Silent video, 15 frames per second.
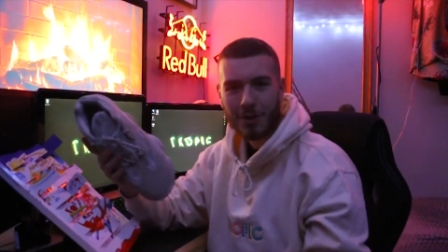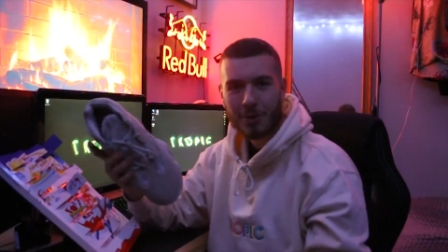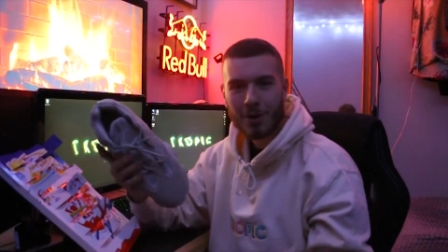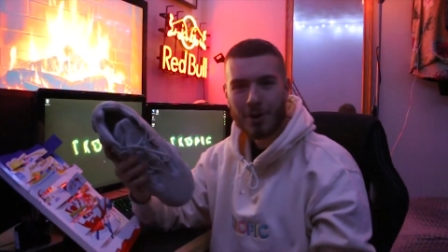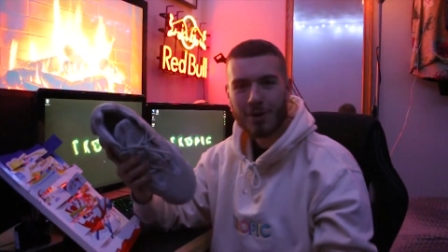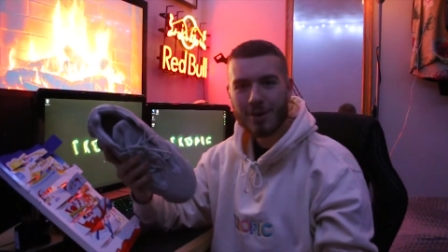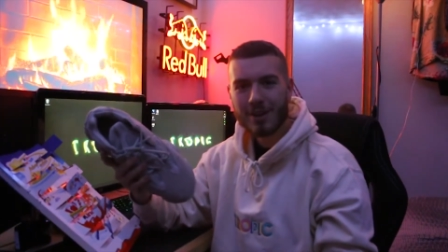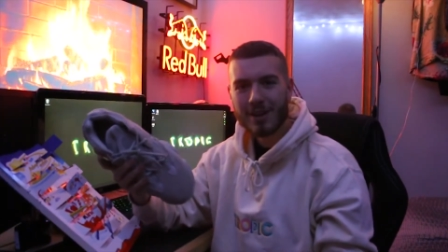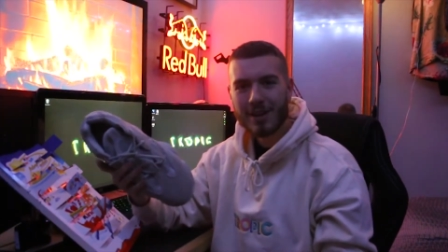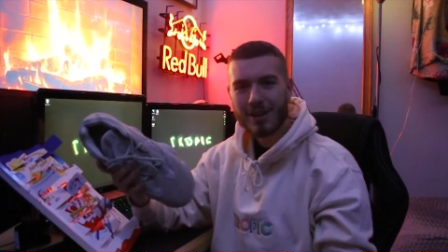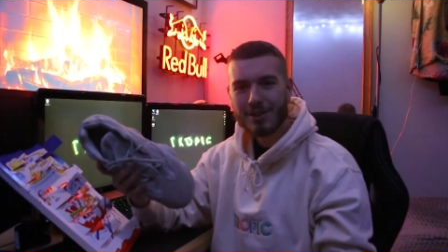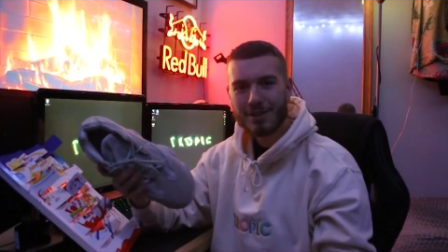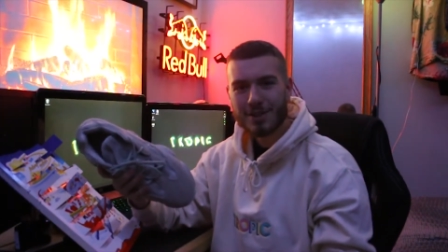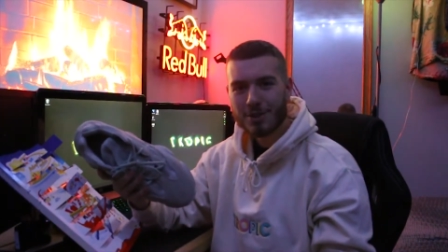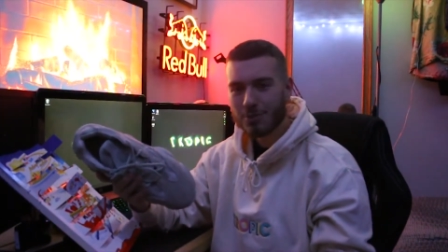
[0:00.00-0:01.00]
Oh,
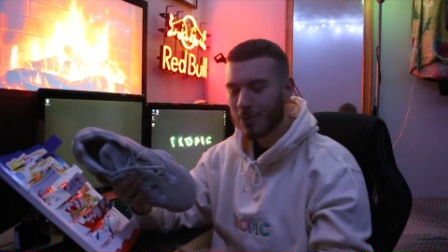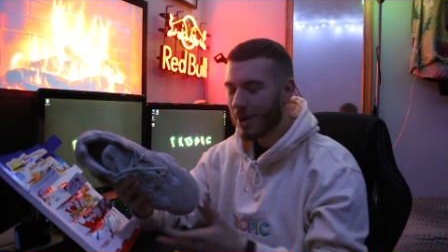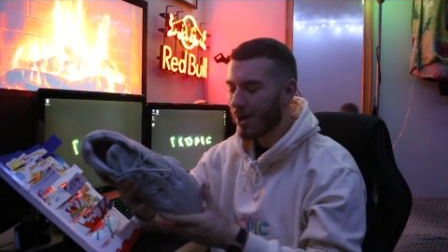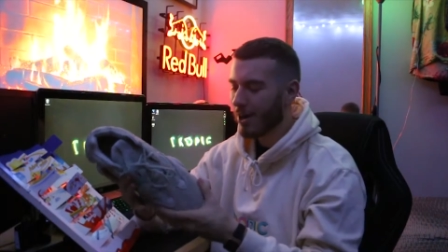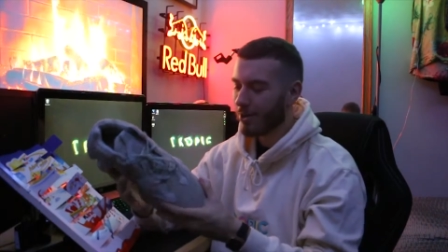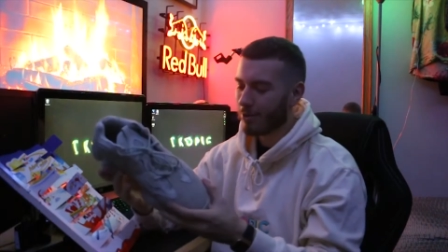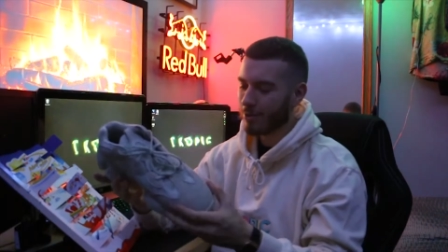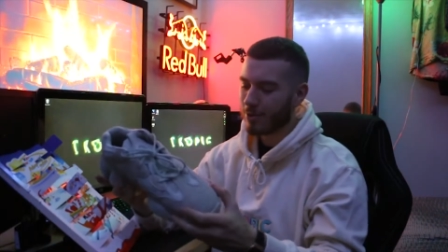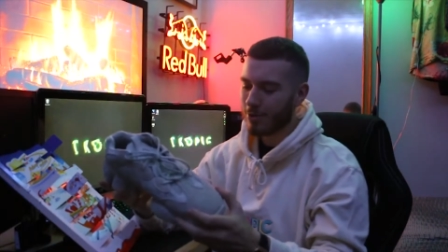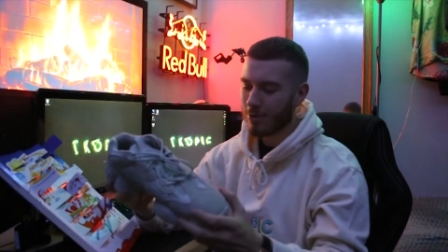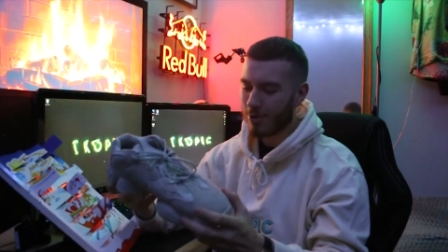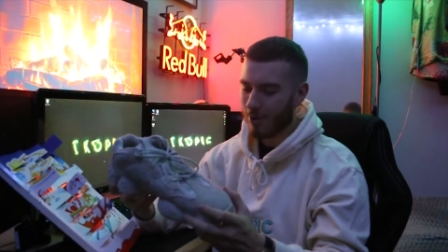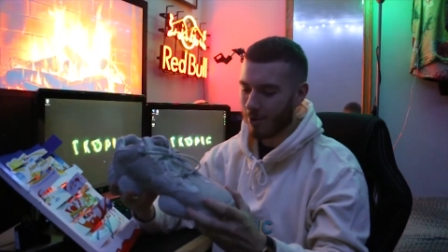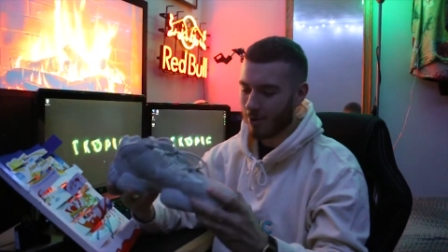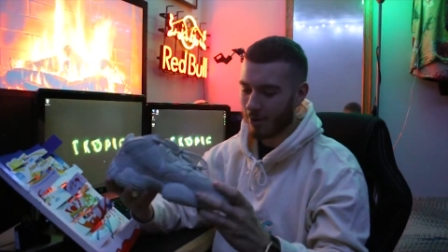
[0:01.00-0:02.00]
Yeezy as well.
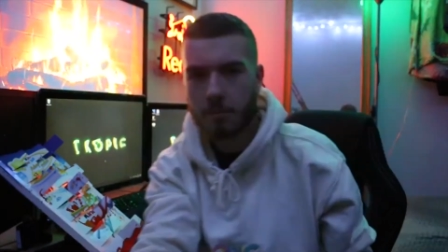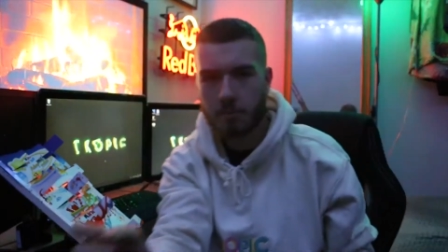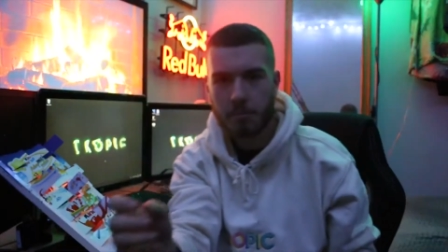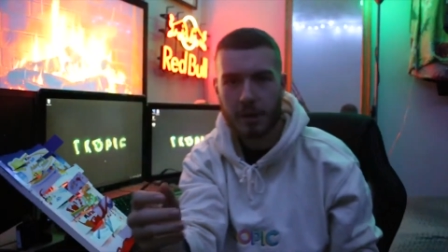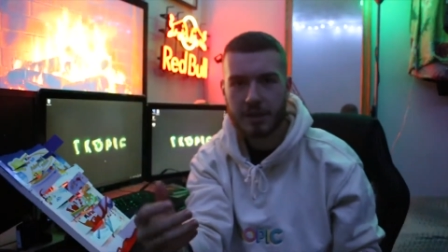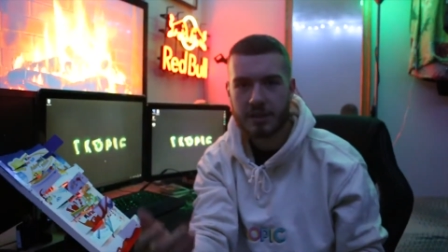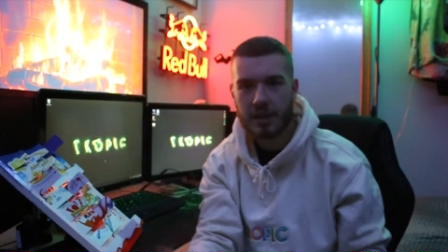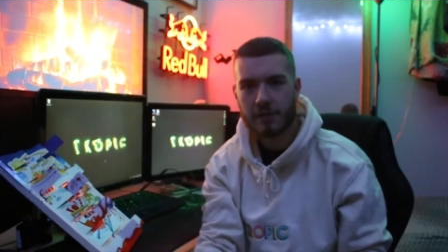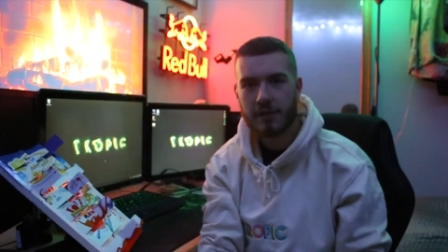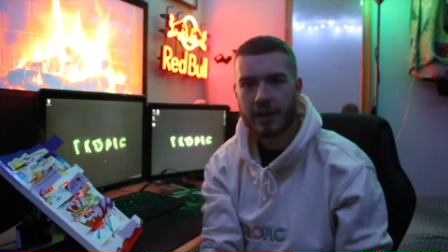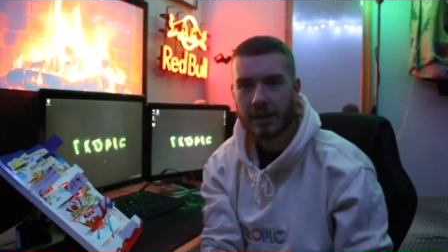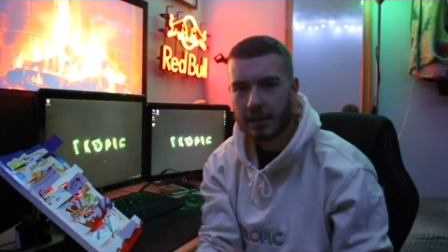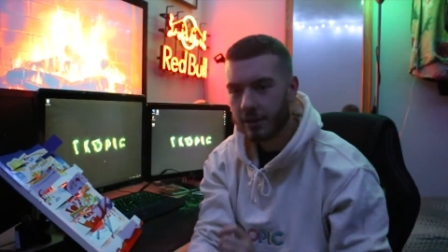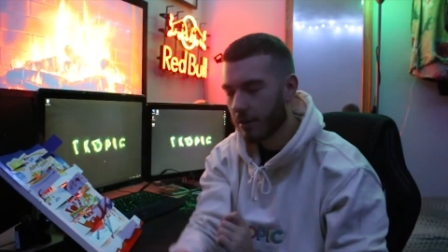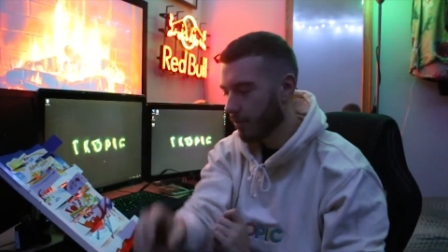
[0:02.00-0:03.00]
Cool. Best advent
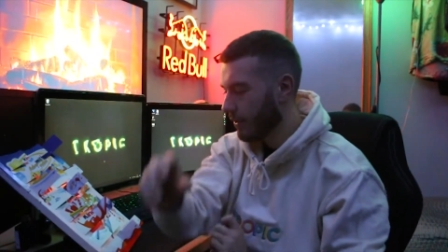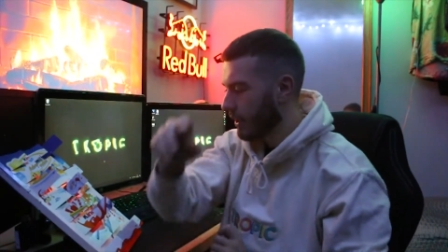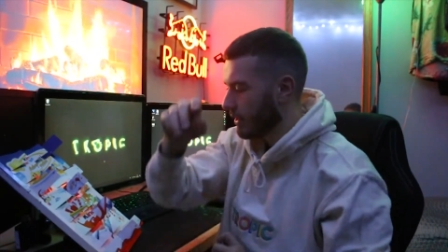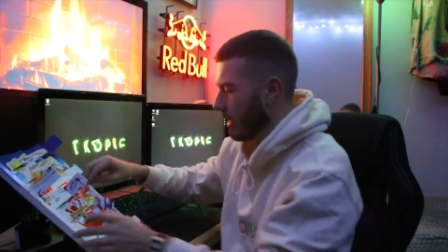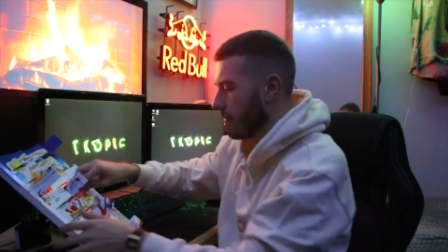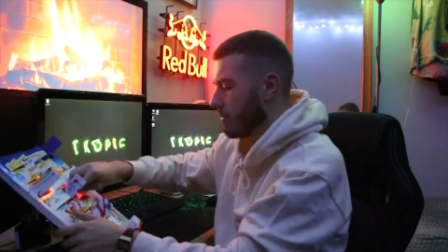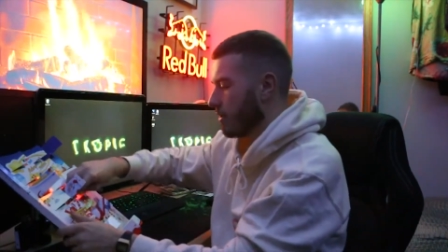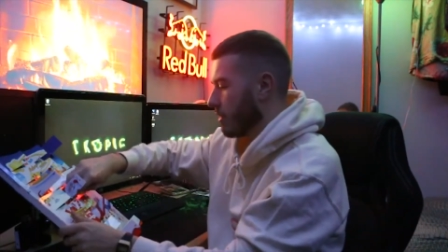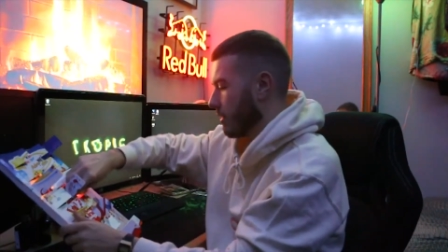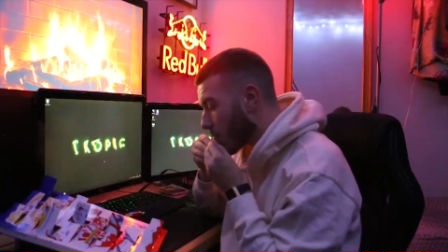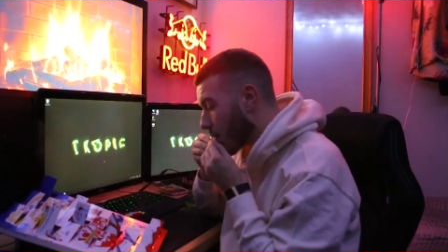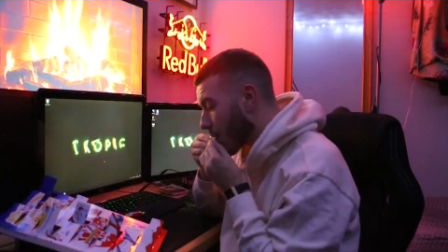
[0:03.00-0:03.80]
calendar I've had ever.